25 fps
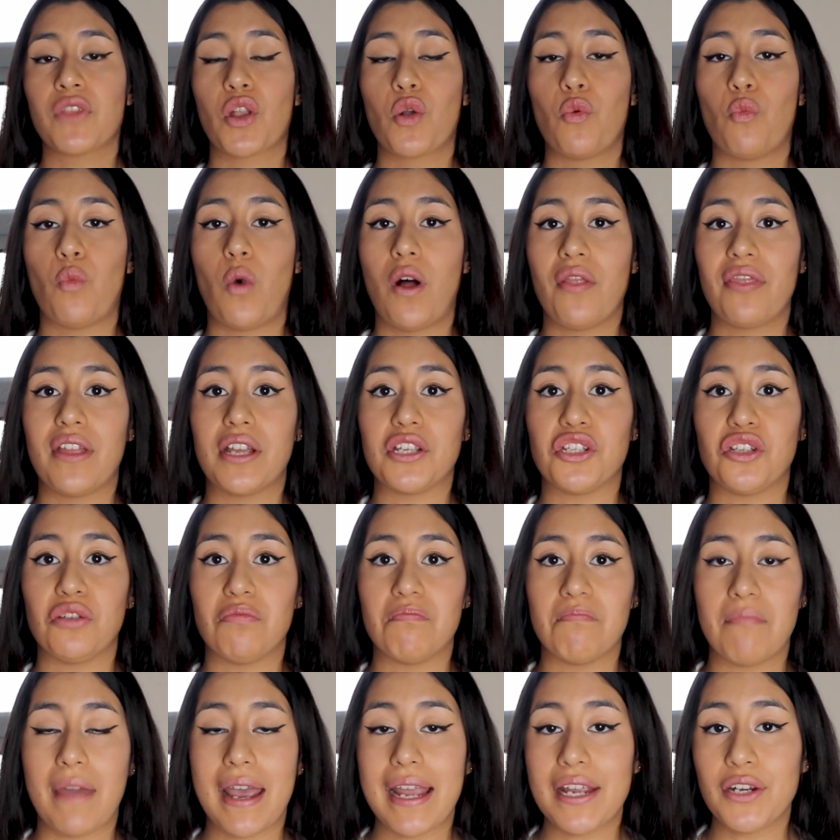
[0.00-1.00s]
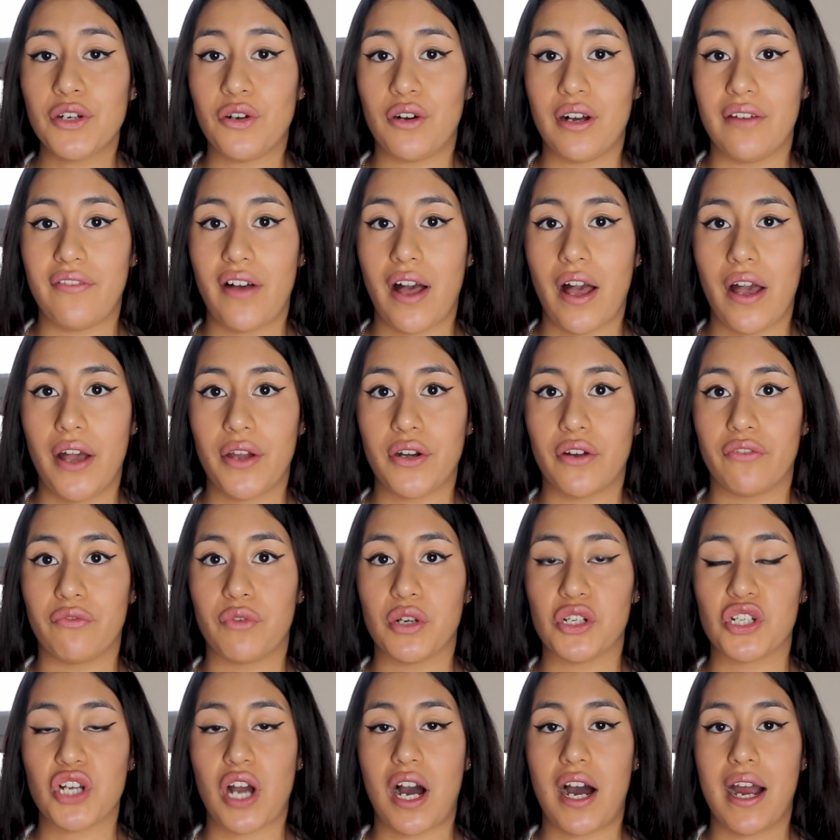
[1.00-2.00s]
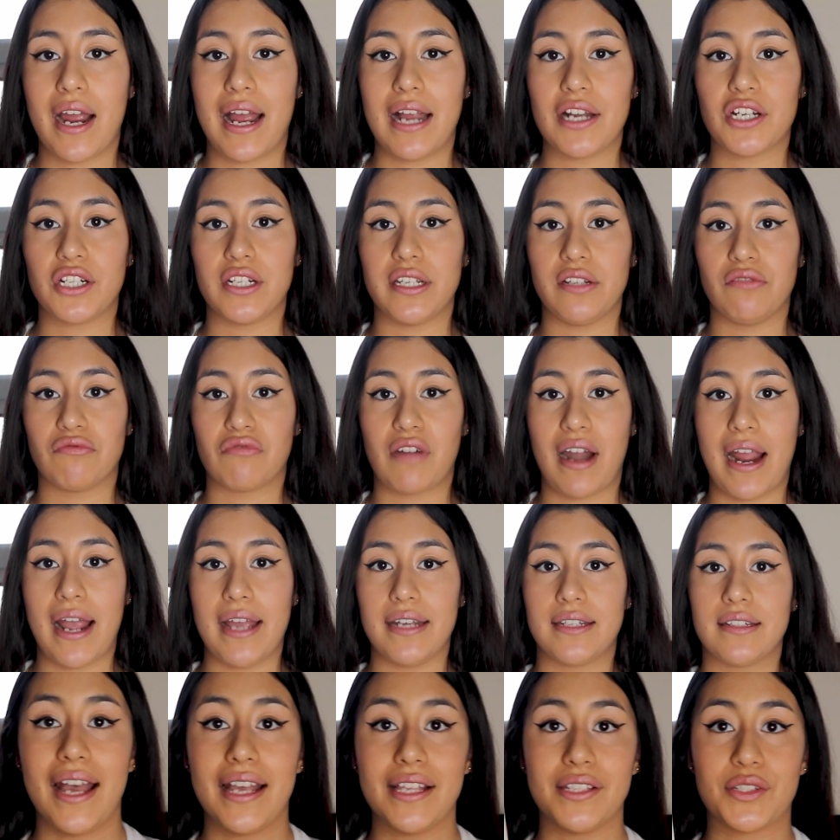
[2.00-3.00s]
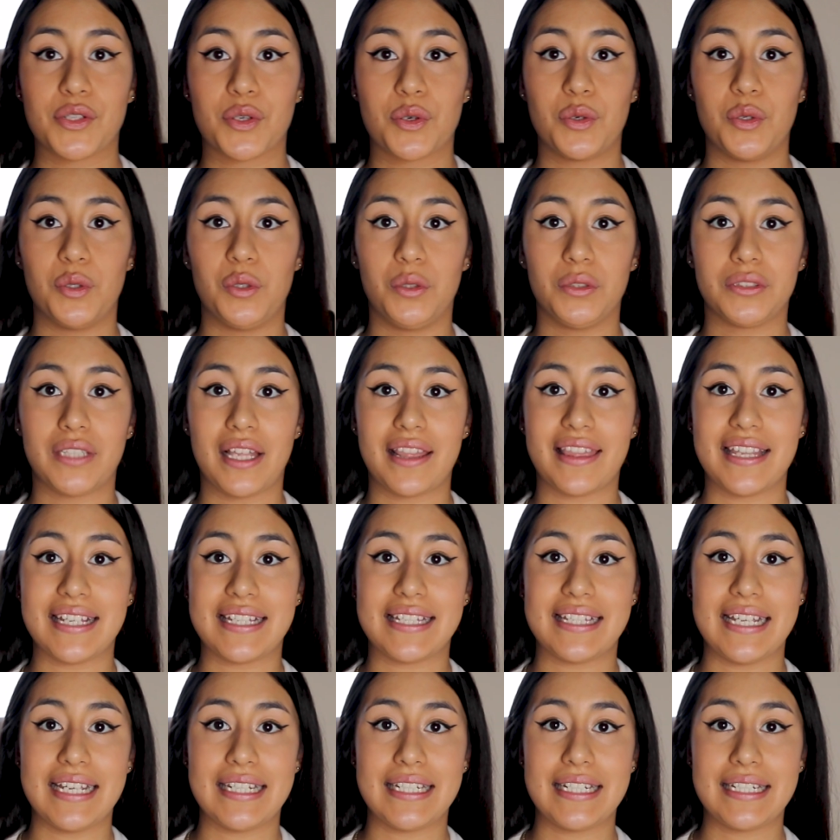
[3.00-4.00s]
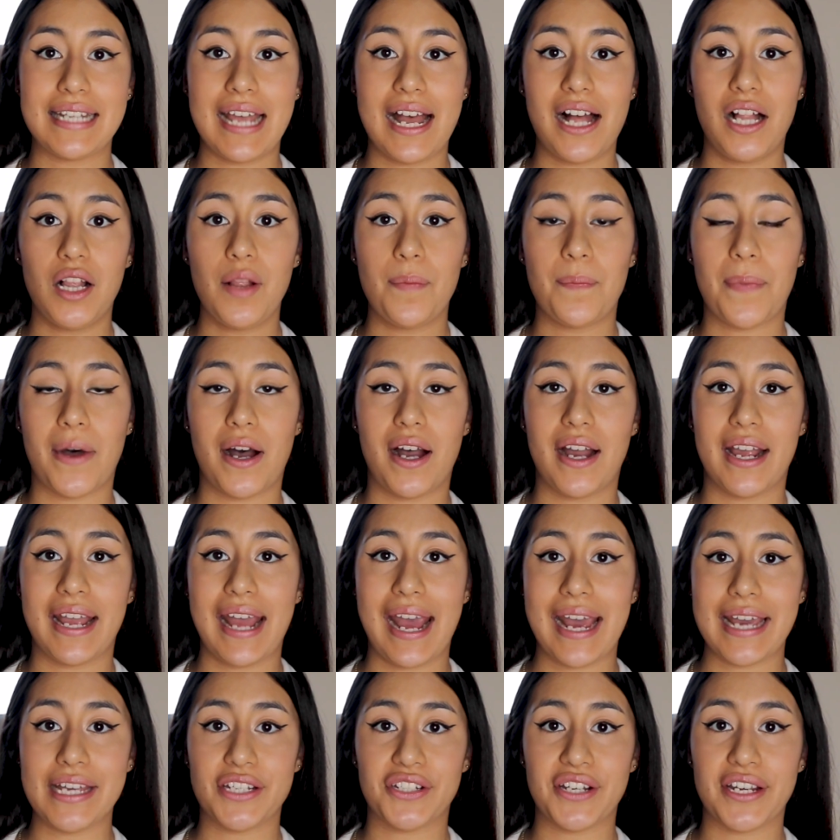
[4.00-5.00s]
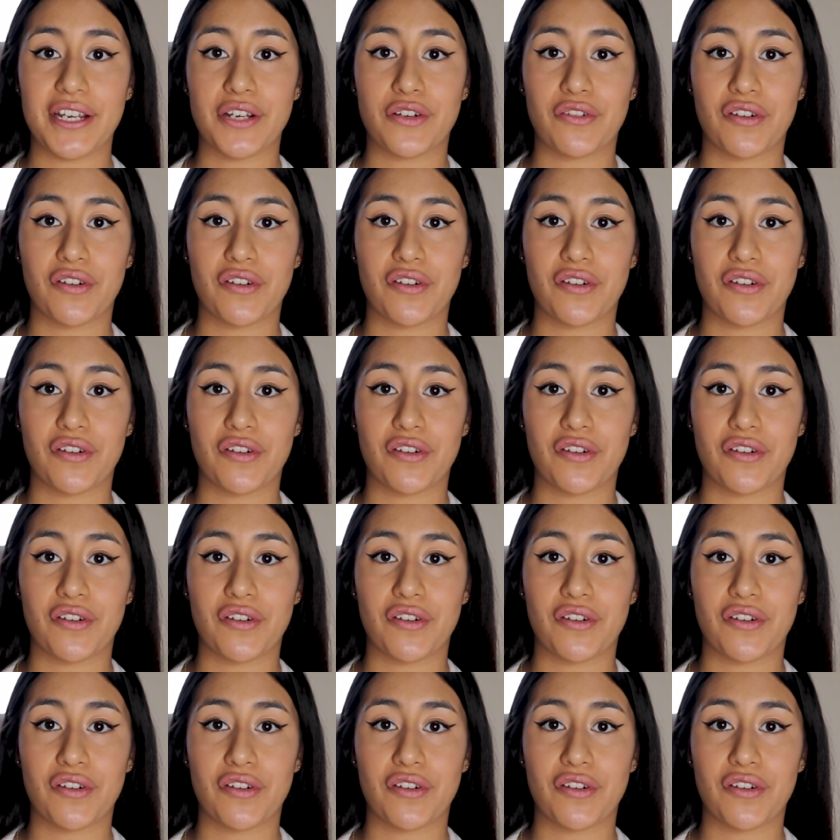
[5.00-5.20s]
One that you may not have heard of, which I actually read, is called The Citadel by AJ